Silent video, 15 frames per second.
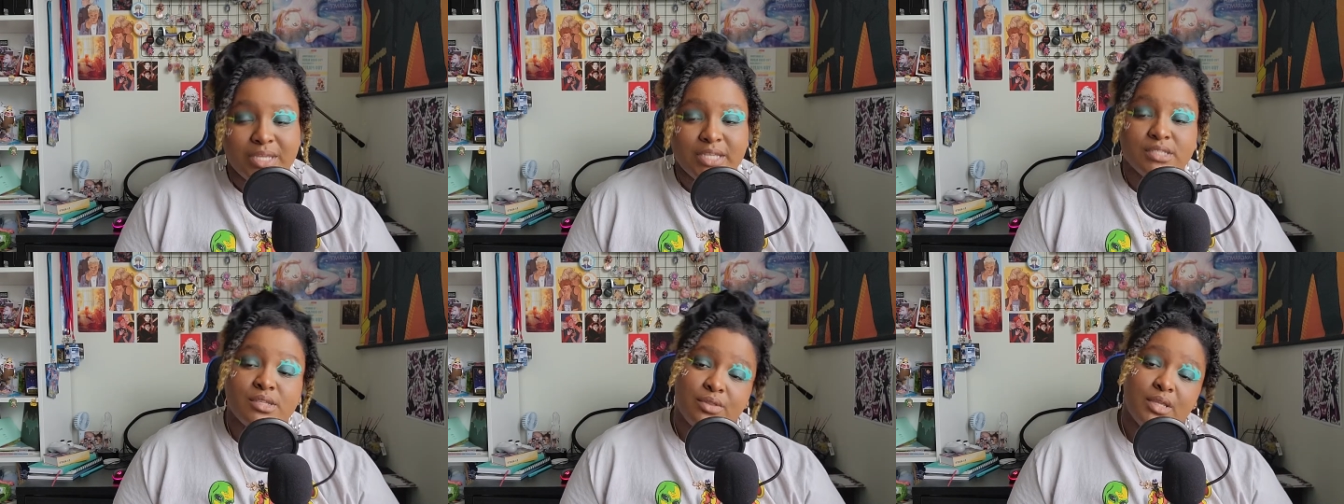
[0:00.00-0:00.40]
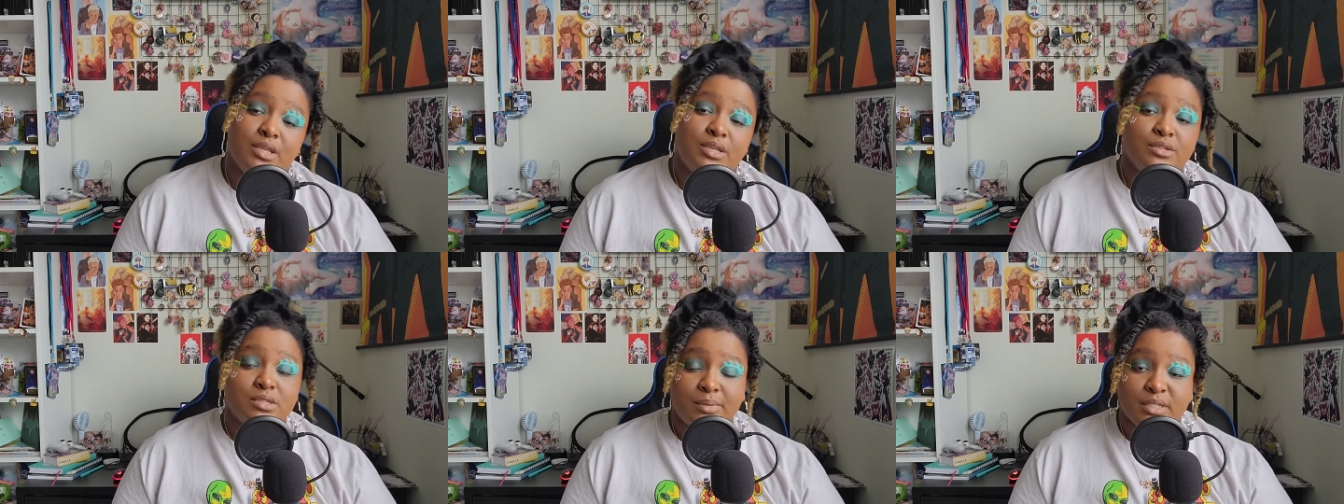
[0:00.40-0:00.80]
So thank you
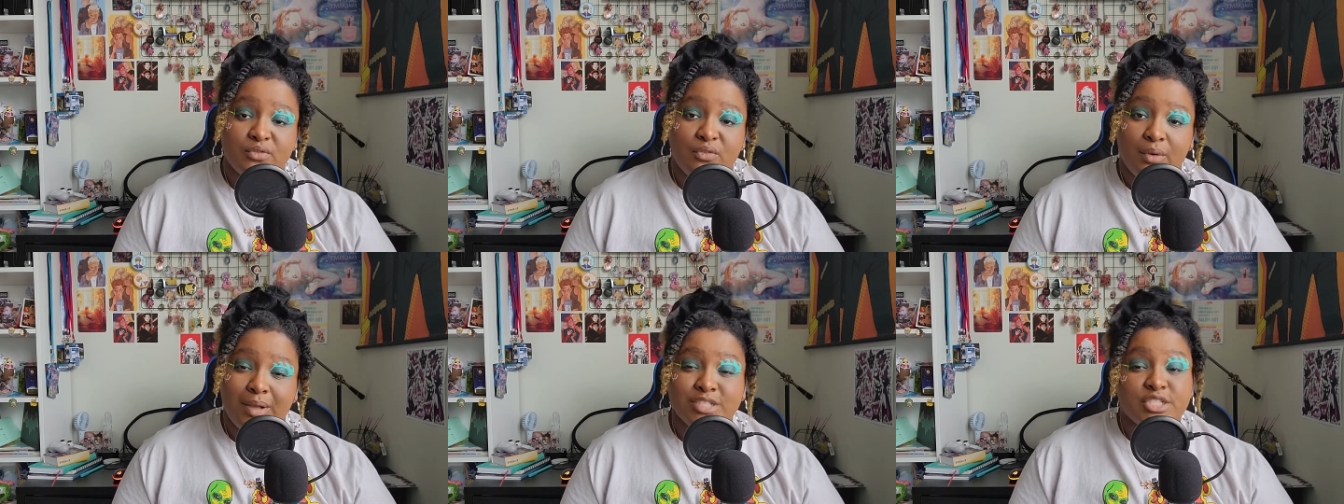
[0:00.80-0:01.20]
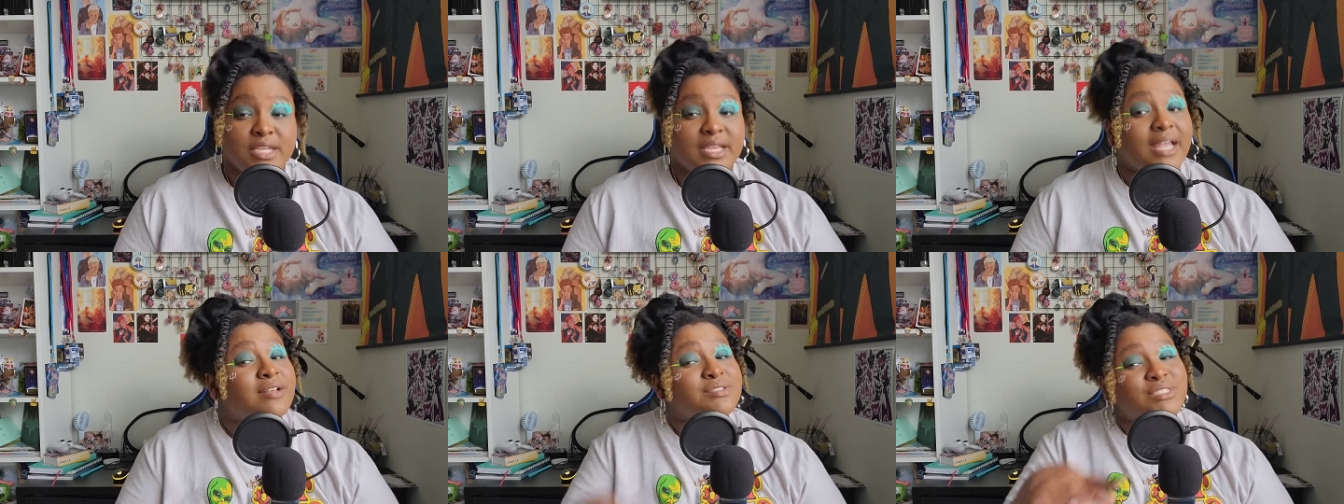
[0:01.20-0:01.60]
so much for watching,
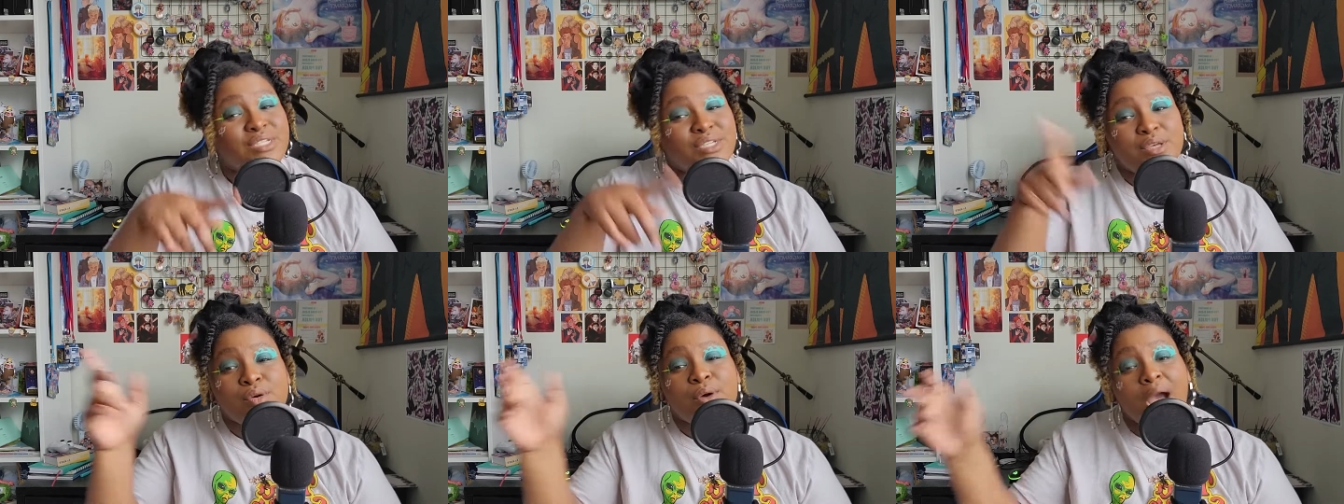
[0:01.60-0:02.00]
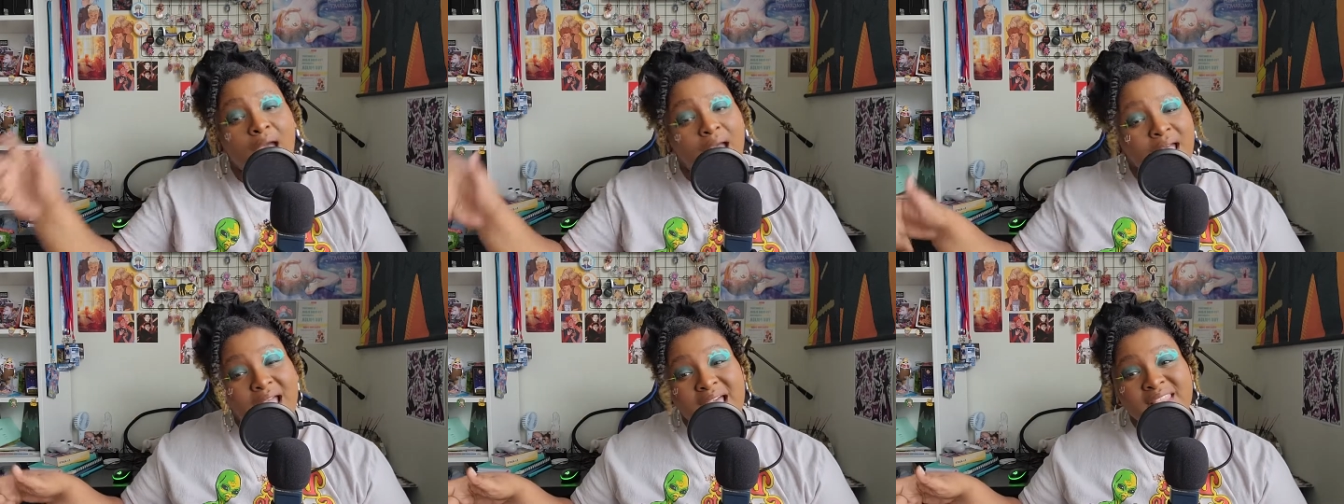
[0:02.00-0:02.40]
and I'll see you
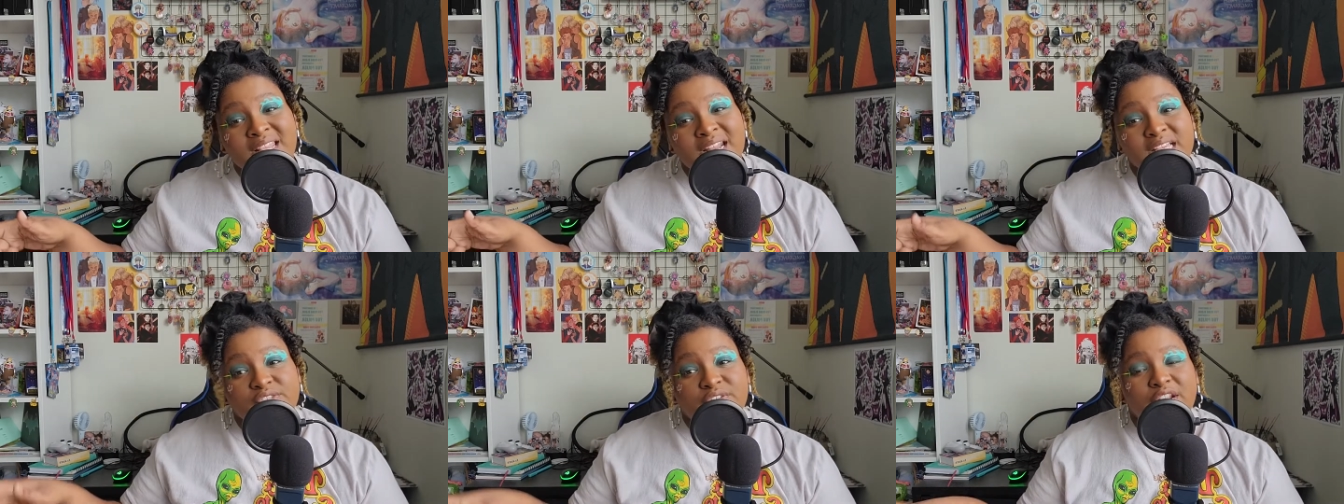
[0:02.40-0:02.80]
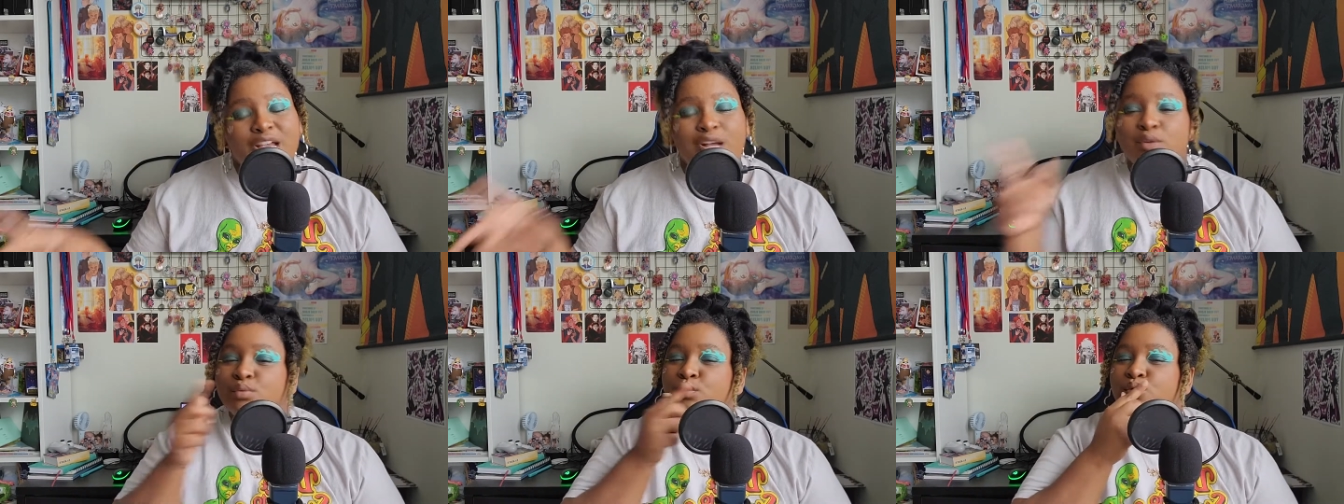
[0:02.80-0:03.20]
in the next video.
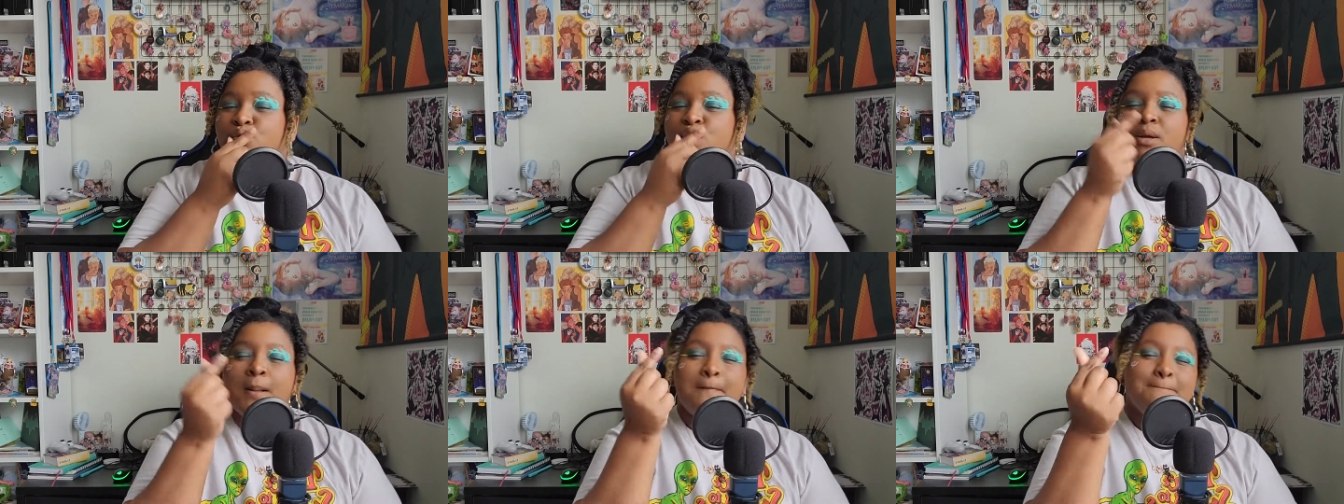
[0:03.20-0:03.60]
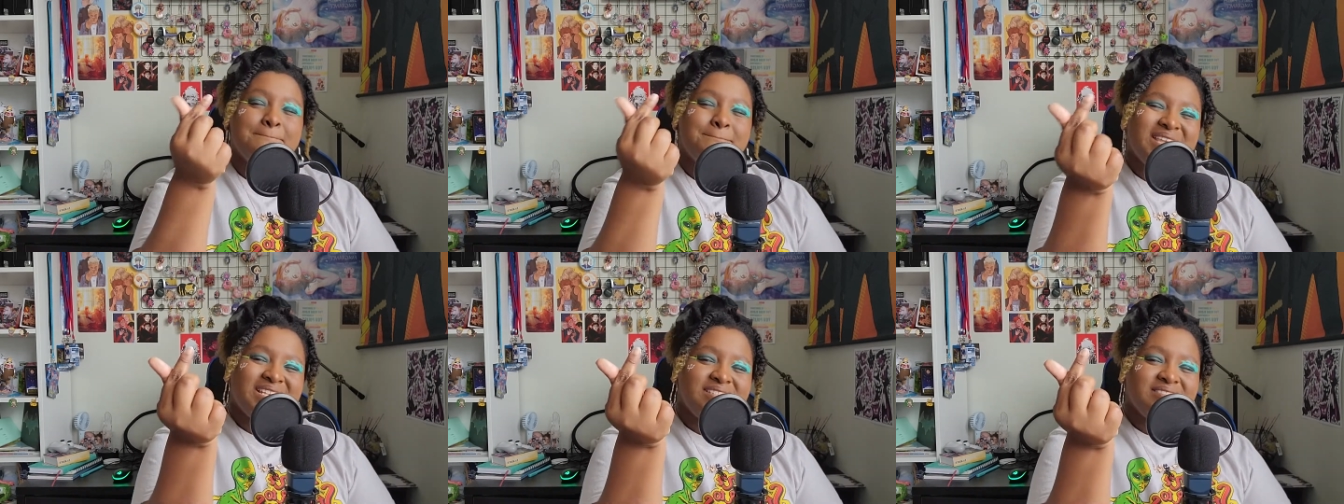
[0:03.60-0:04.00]

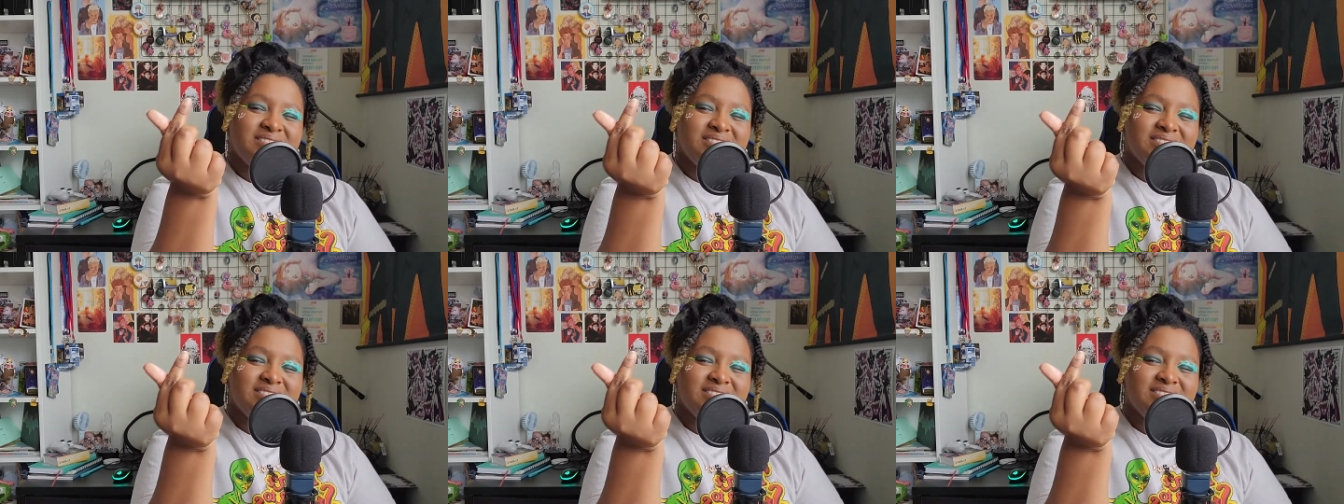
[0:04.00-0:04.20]
Peace.